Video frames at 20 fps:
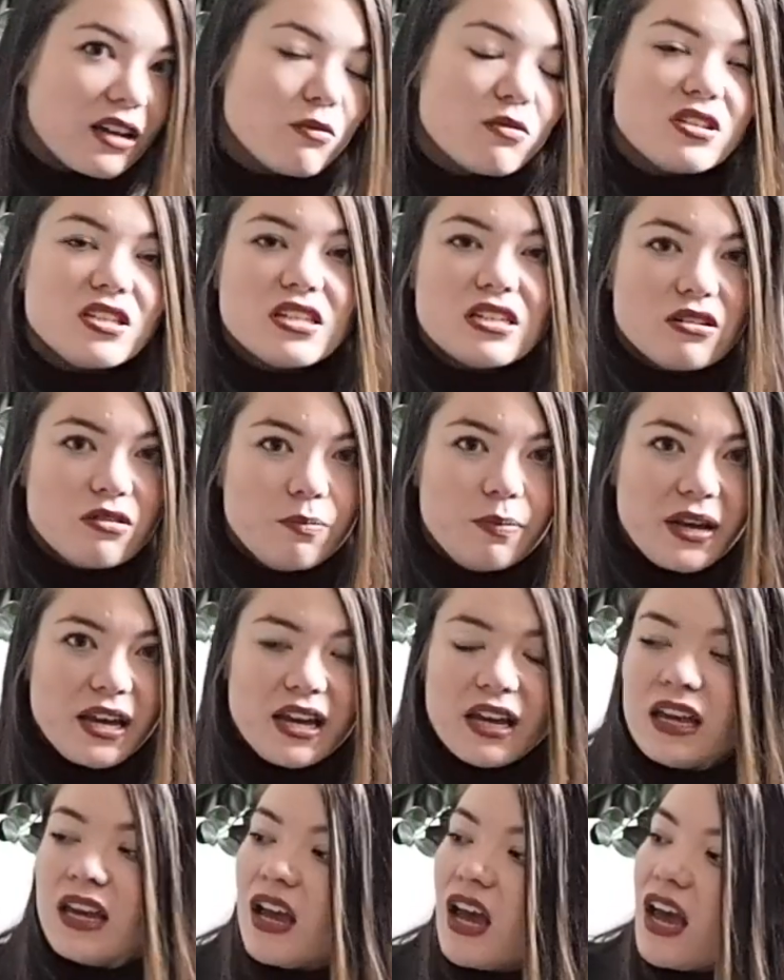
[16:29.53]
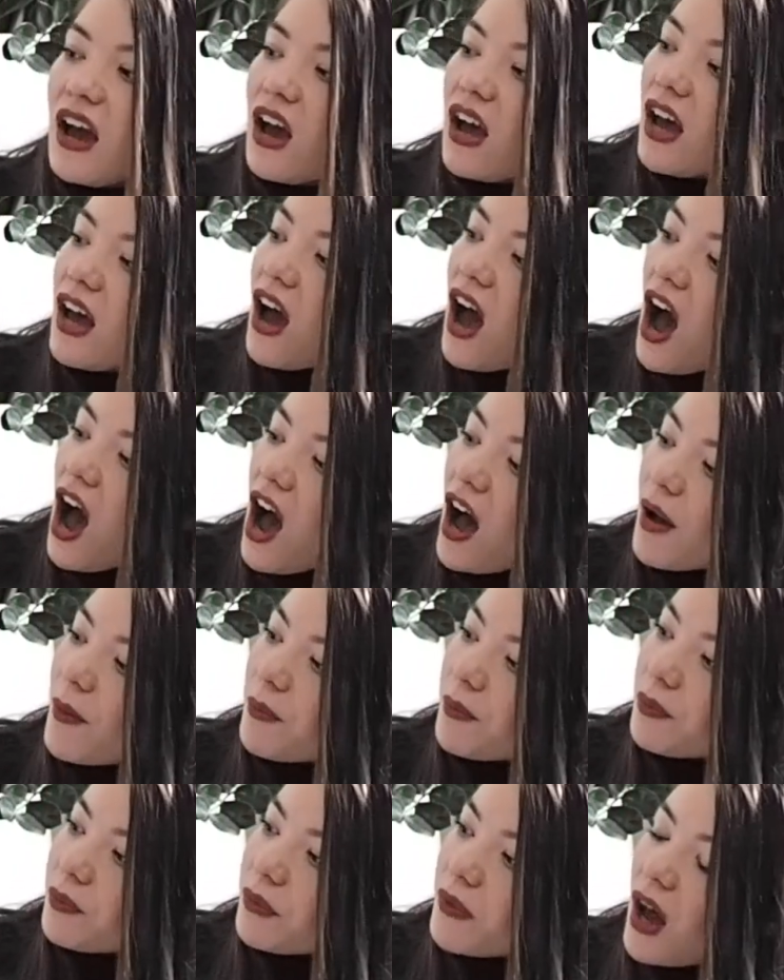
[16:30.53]
It will still be
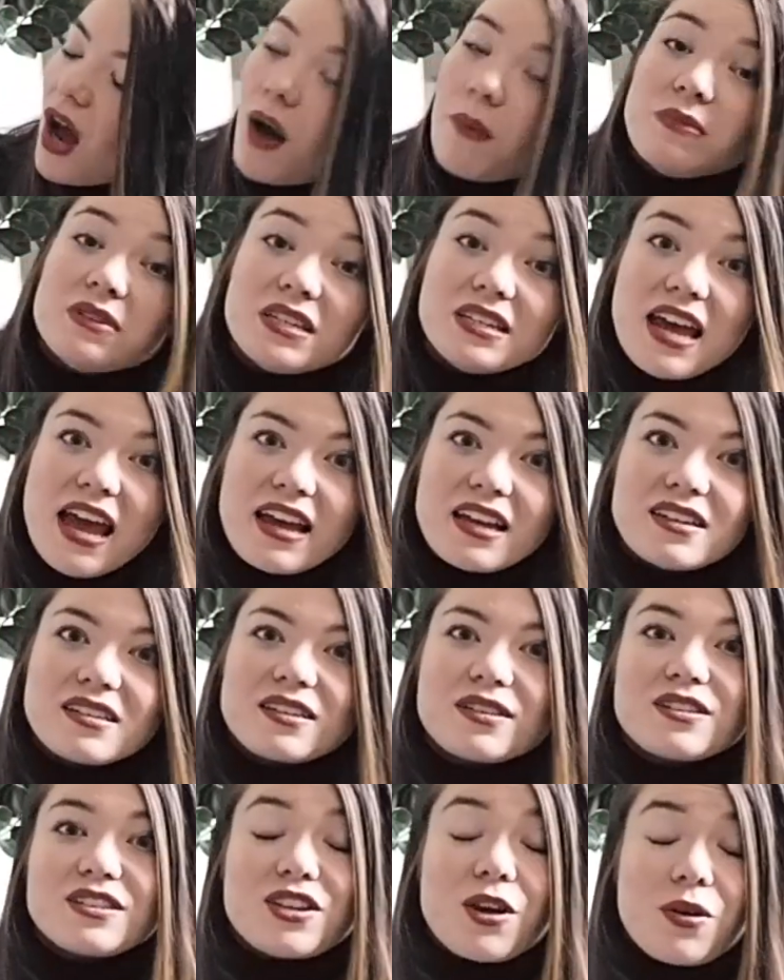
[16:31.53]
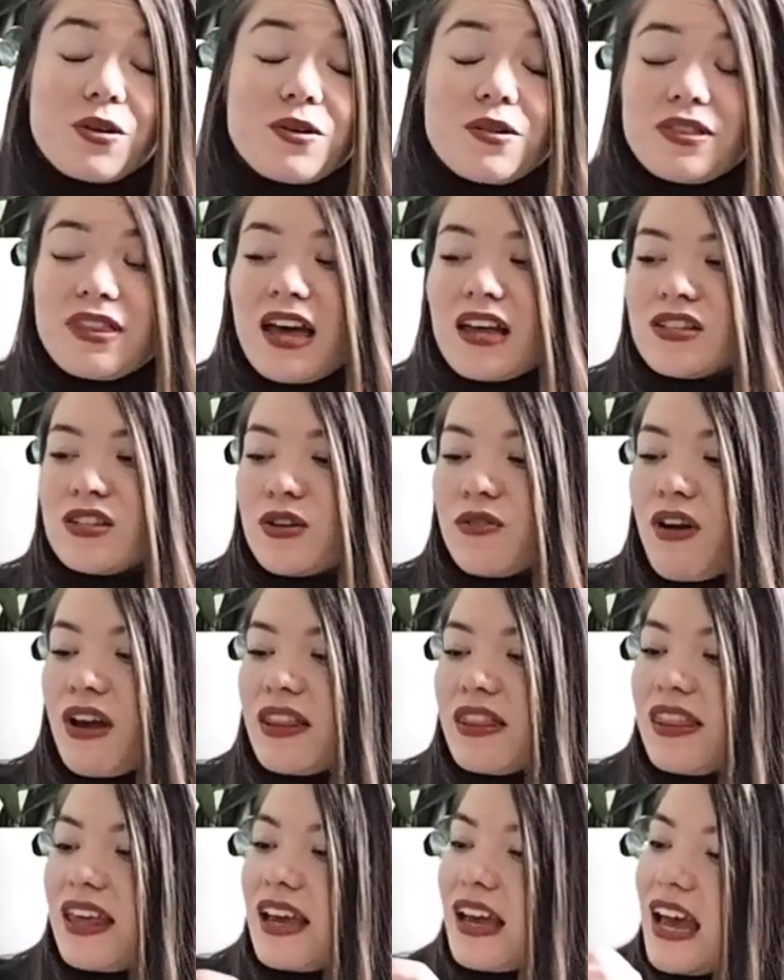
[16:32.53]
up to date. So that's a
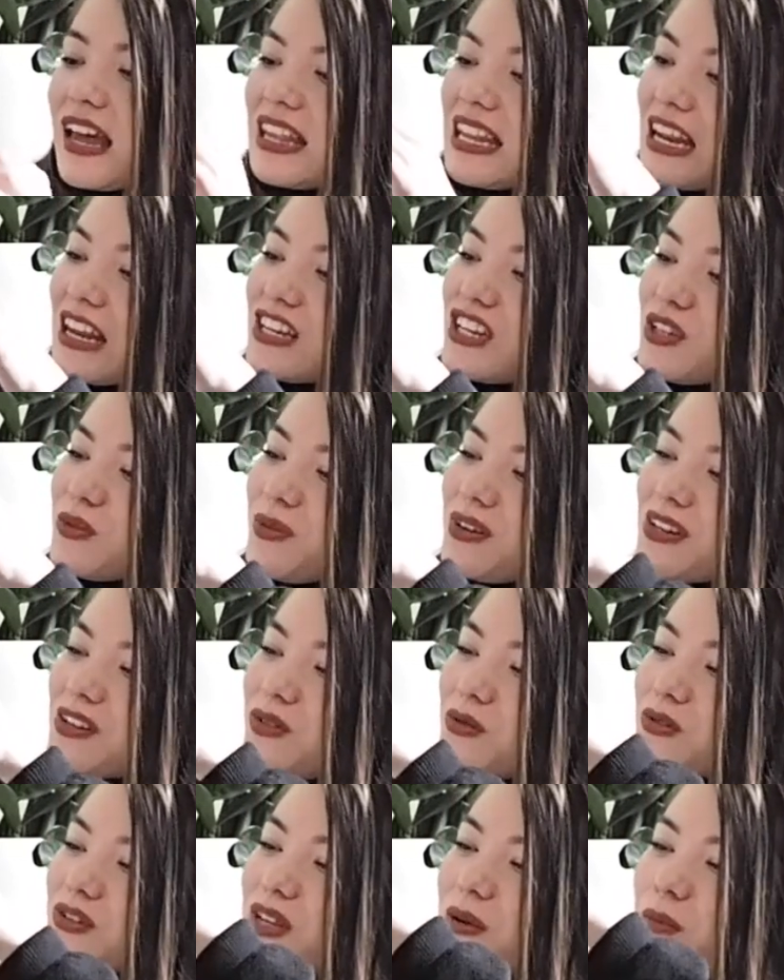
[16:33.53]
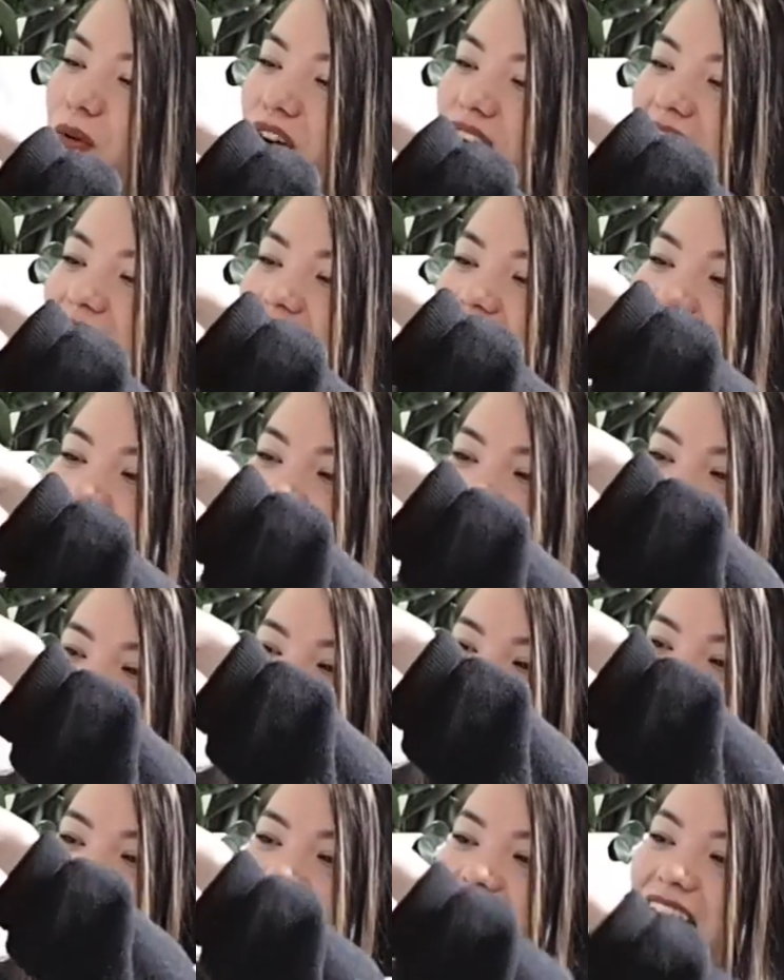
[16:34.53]
great thing. And then I just wanted to also point out this
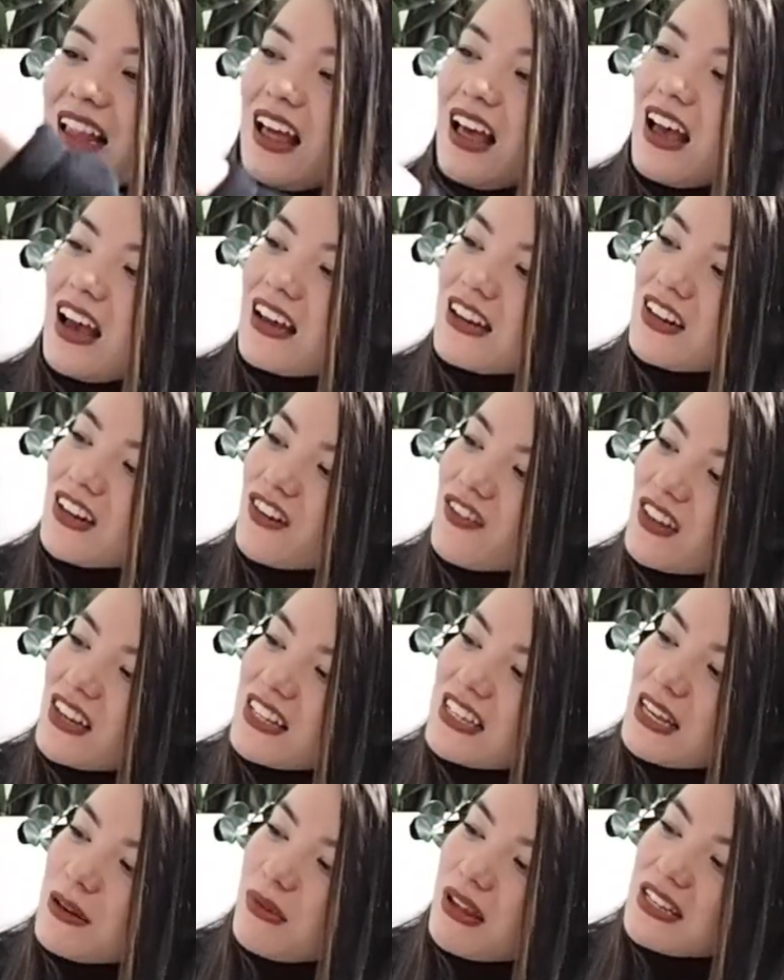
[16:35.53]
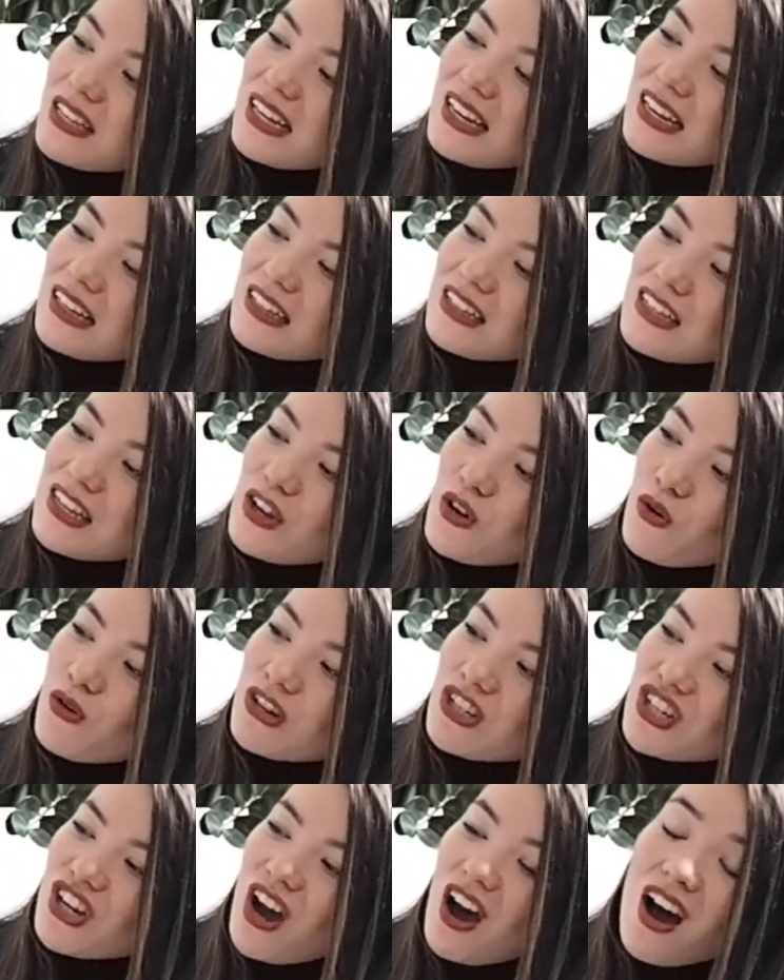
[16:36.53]
little, I don't know if you can see, but there's a little Dior
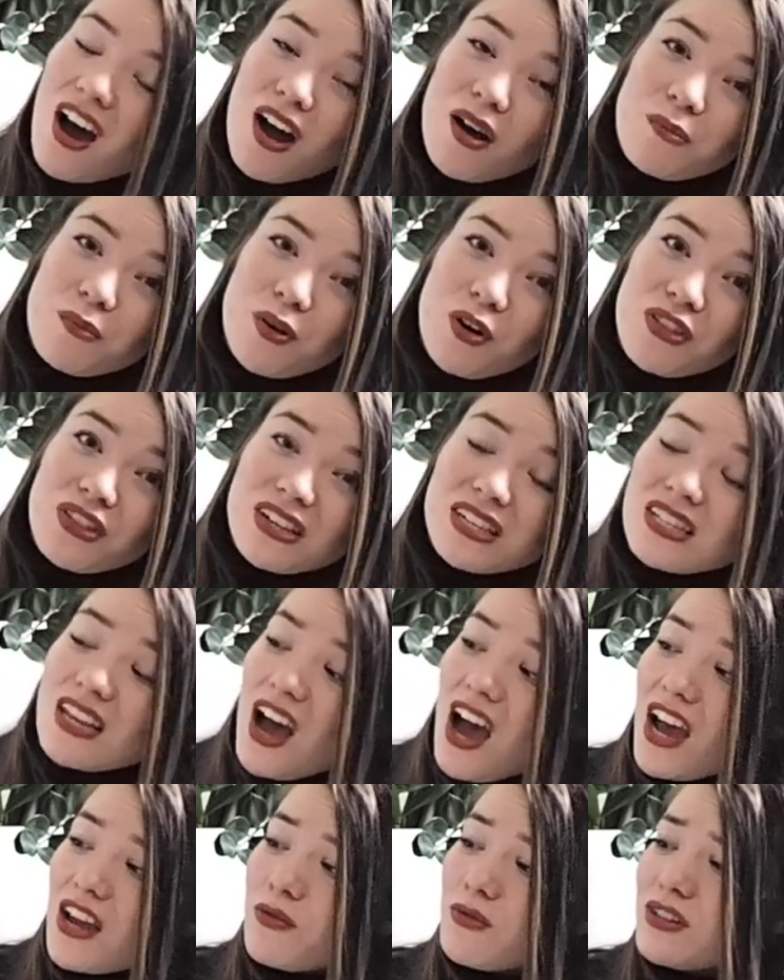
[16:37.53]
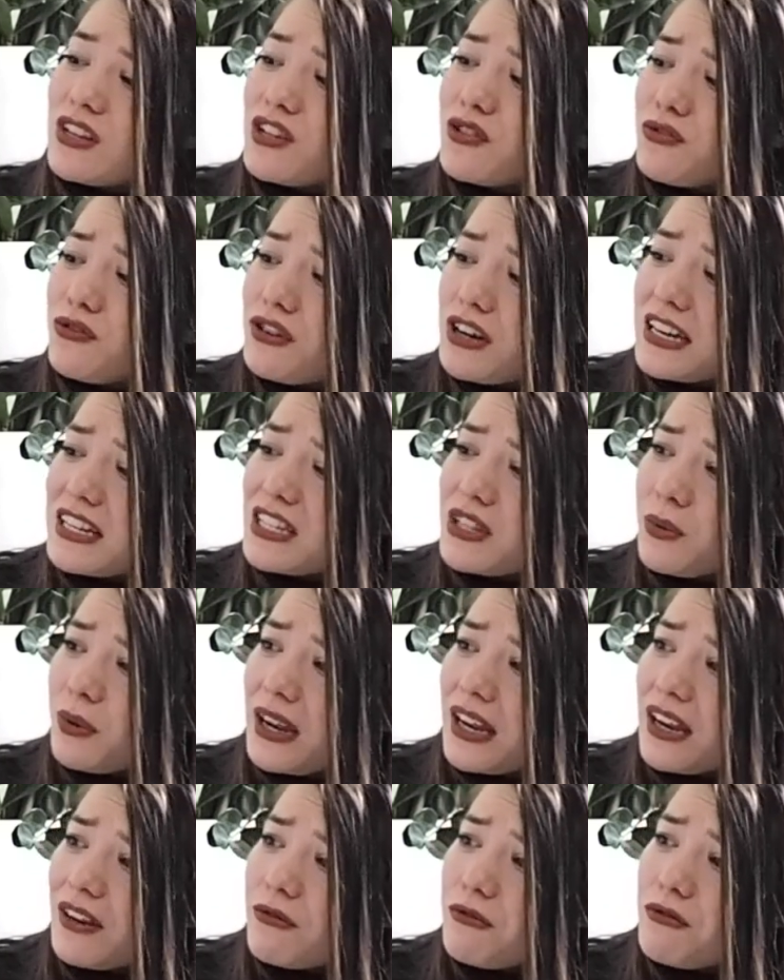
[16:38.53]
Charm on the side, which is really
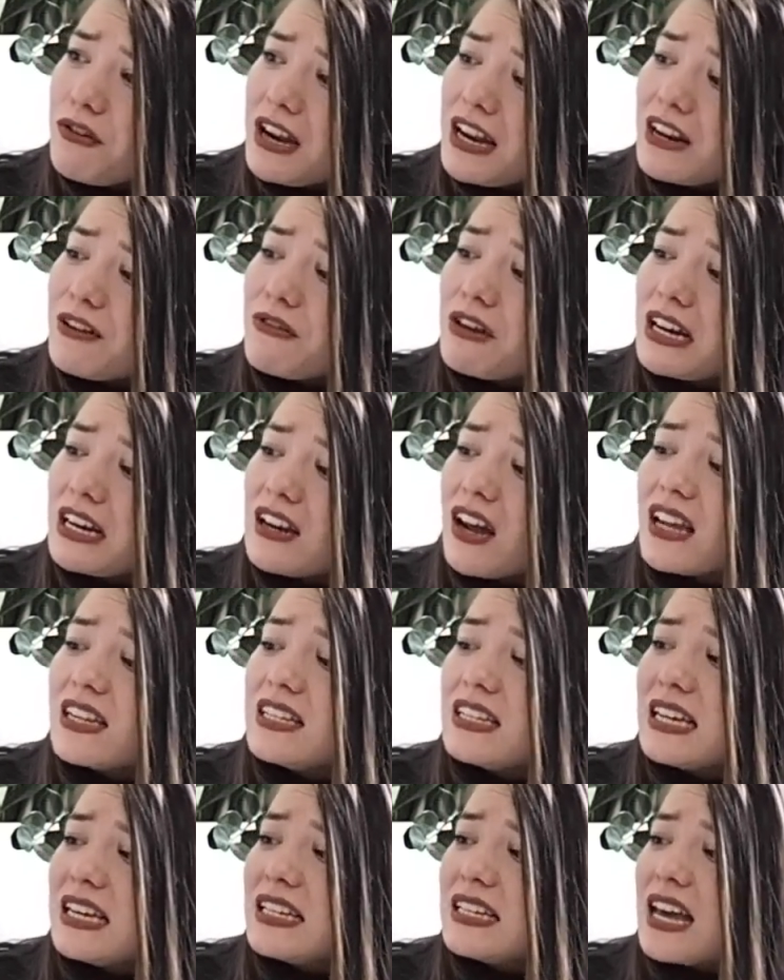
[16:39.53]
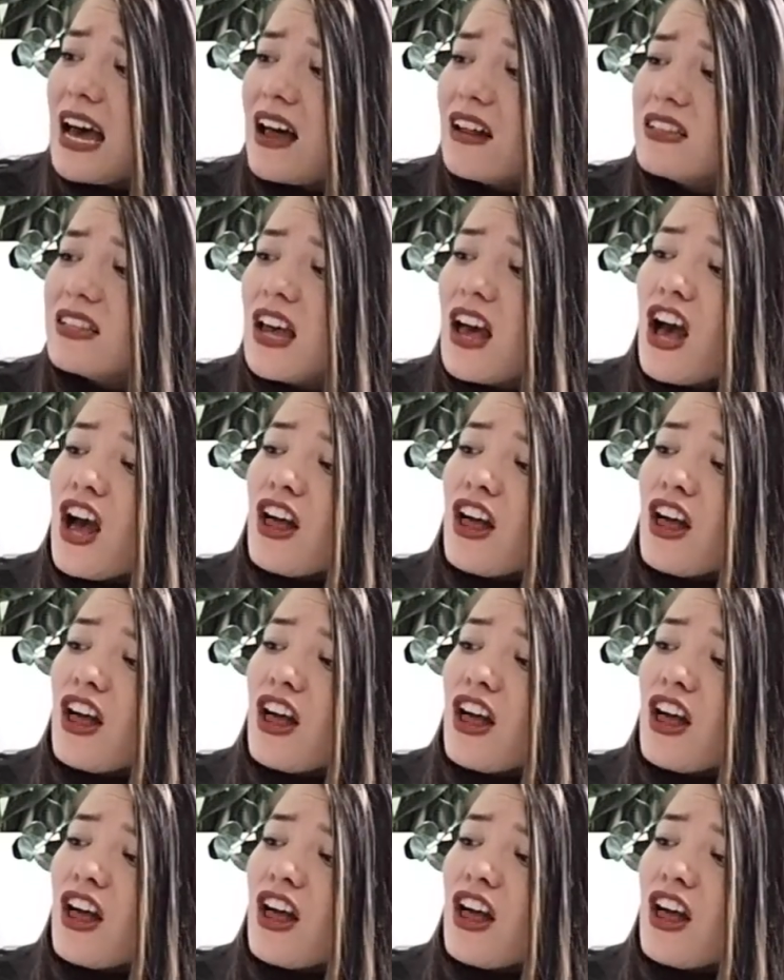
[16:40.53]
sweet. Really, really nice details.